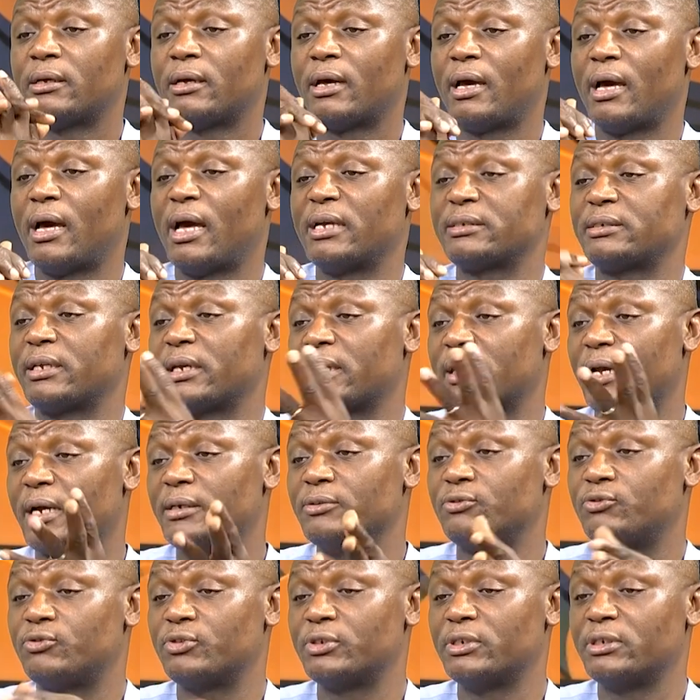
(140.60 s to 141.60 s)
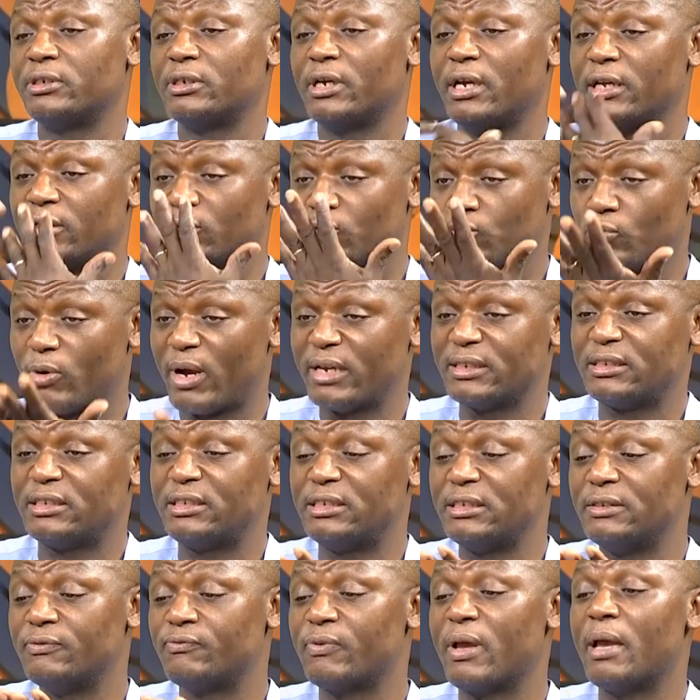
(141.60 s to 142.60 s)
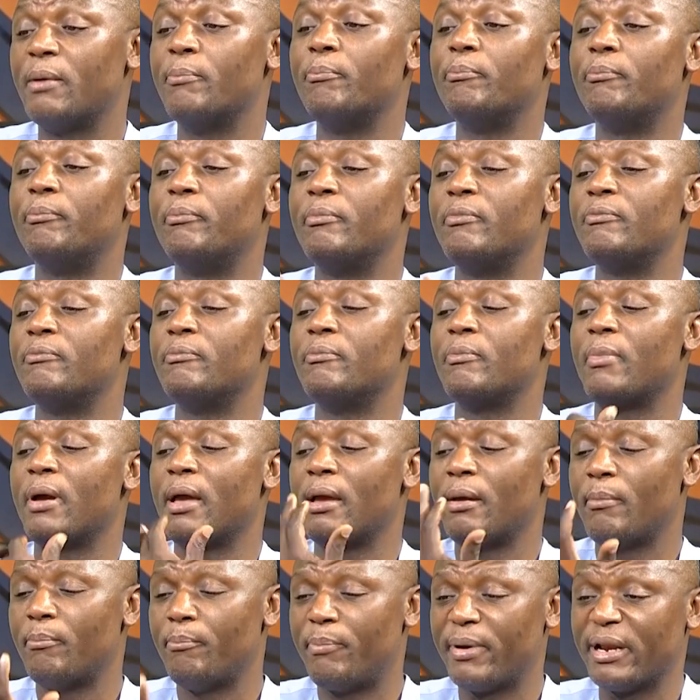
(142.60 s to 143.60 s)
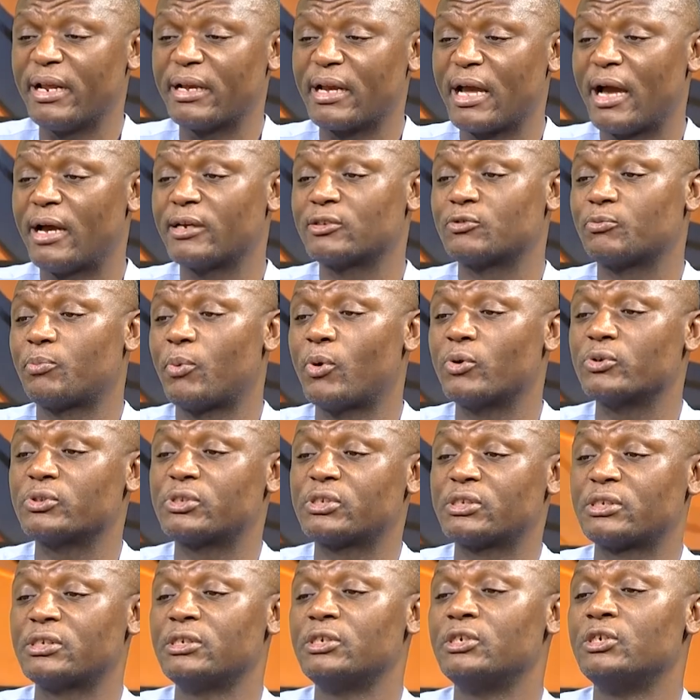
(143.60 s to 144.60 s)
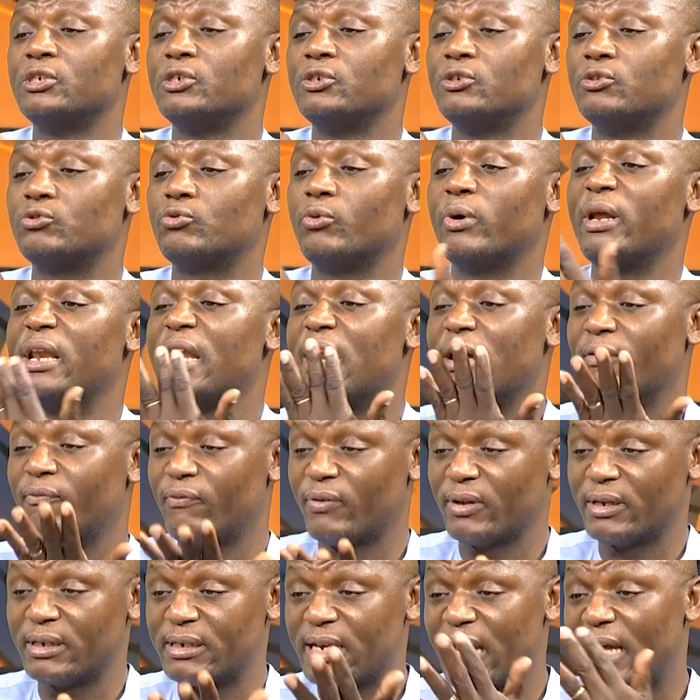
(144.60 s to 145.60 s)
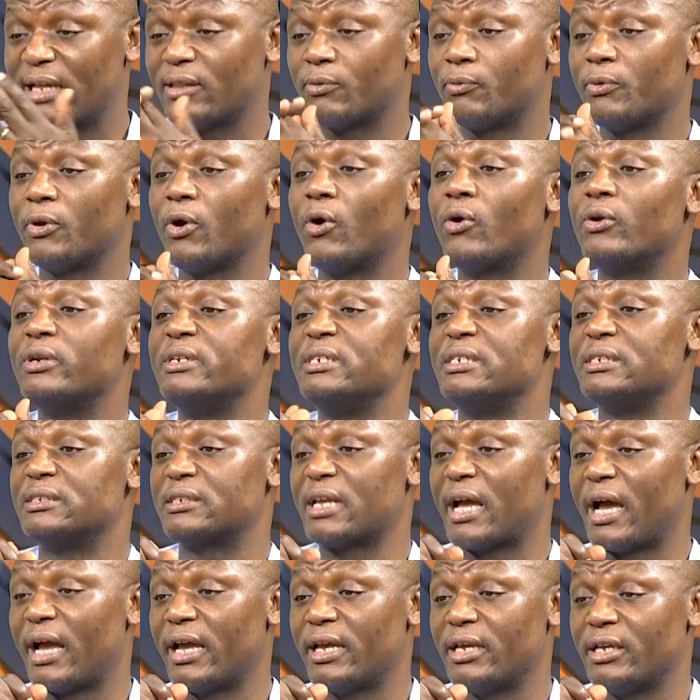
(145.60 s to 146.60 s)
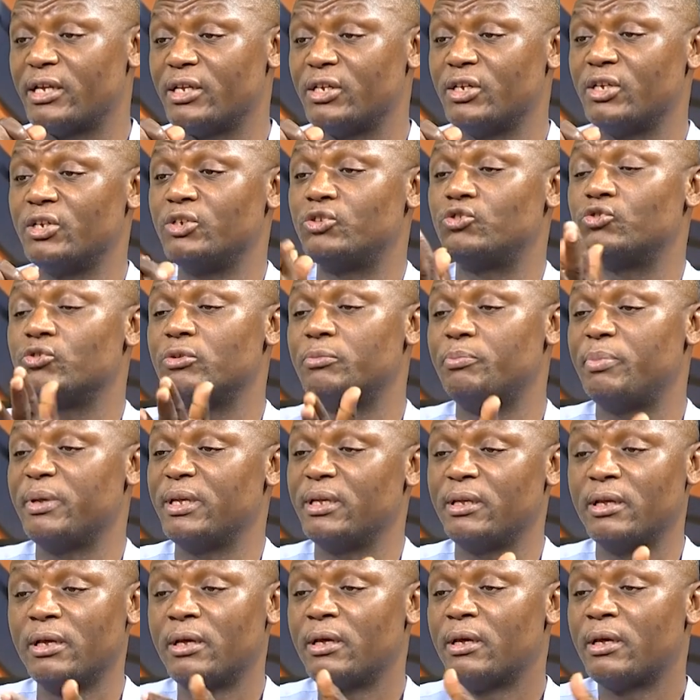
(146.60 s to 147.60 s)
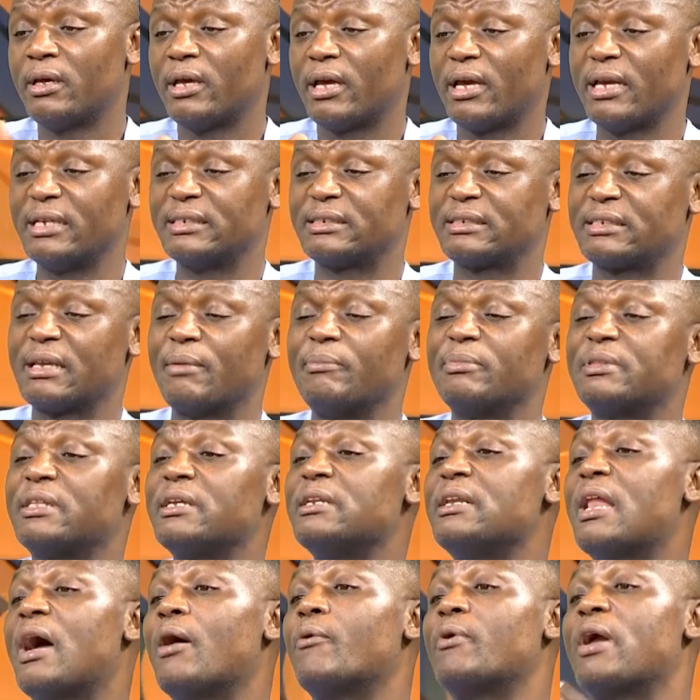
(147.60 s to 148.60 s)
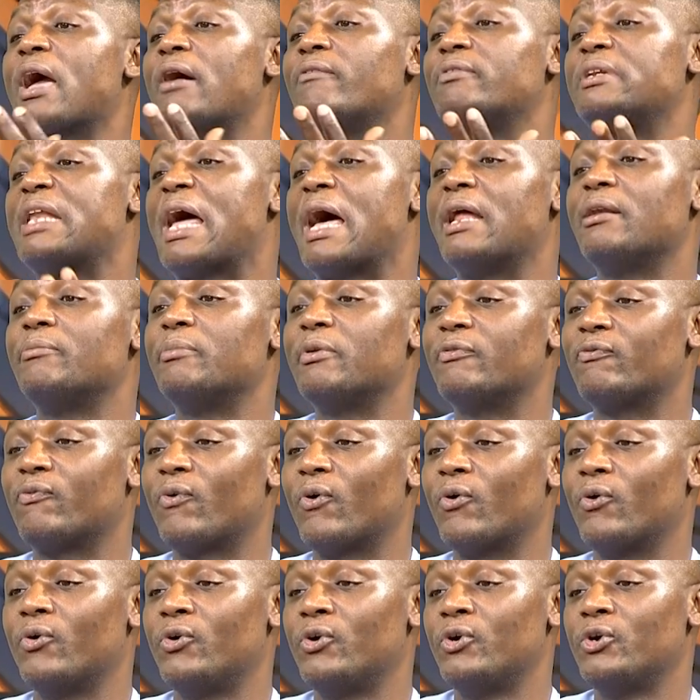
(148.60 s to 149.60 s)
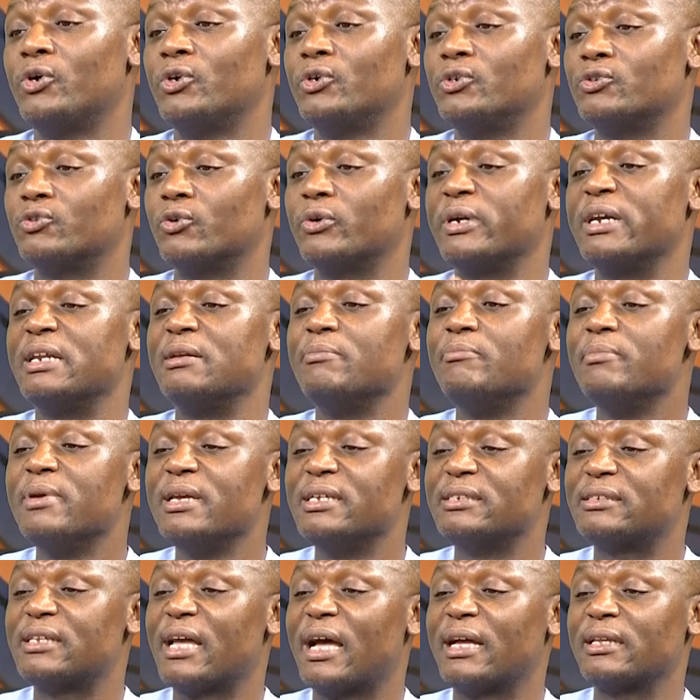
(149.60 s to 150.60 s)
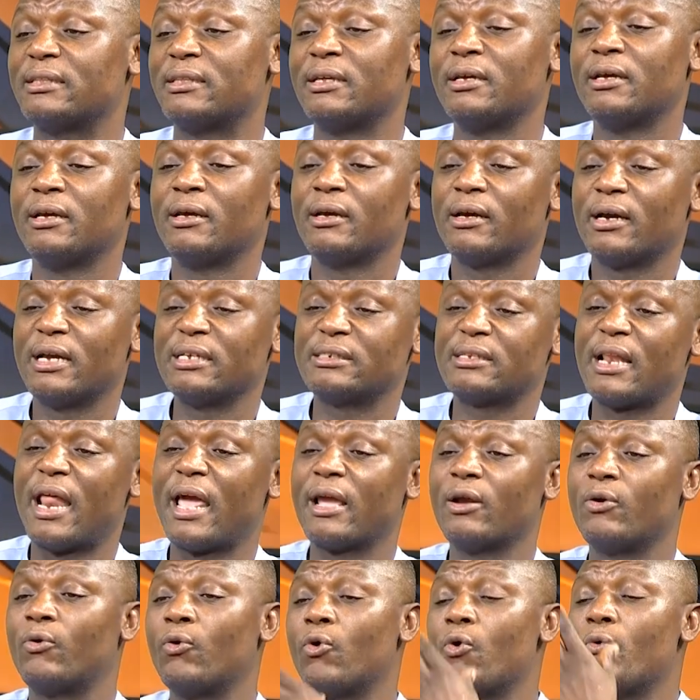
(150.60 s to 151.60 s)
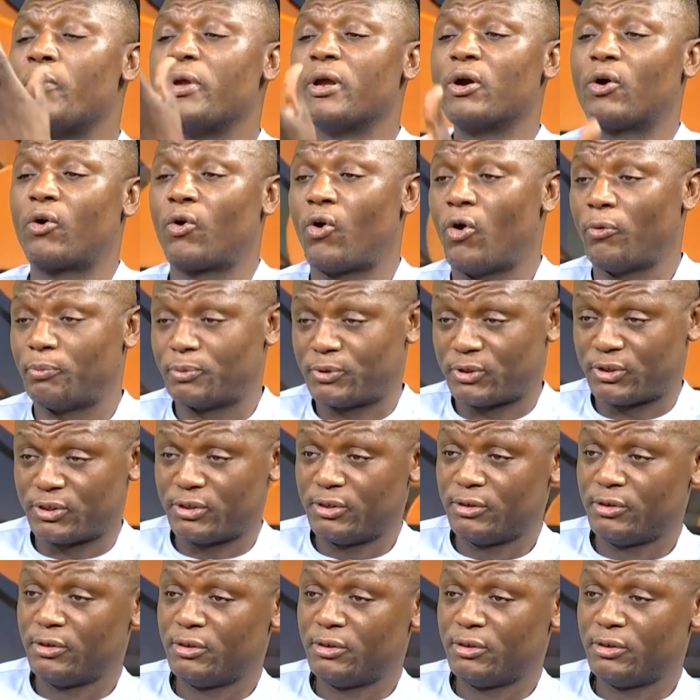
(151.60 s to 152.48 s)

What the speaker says: as a country and to achieve and bring our sports to a level that we all desire it should be. It's something that we have done before. So it means that it's like growing crops.